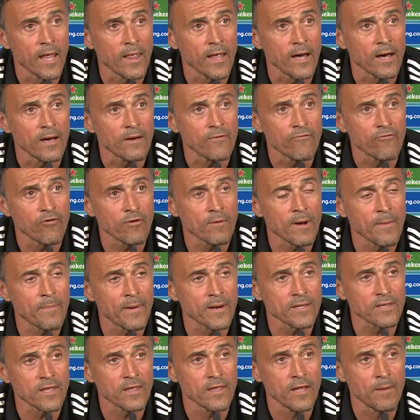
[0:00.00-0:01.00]
with
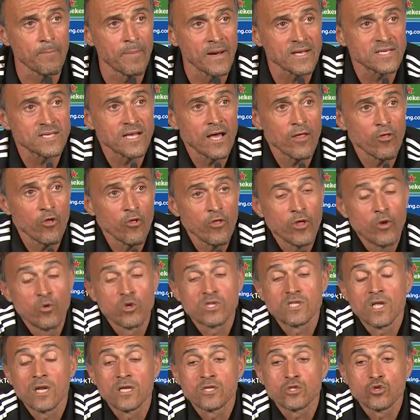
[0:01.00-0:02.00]
Shevchenko at
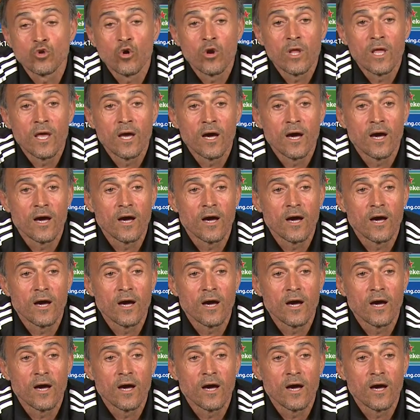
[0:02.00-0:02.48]
Ukraine,